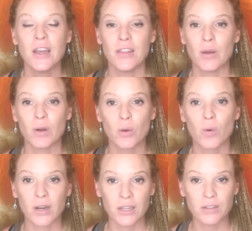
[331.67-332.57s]
they want to
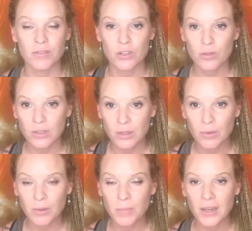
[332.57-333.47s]
work individually
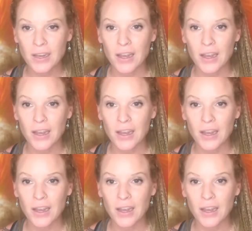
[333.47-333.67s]
with me,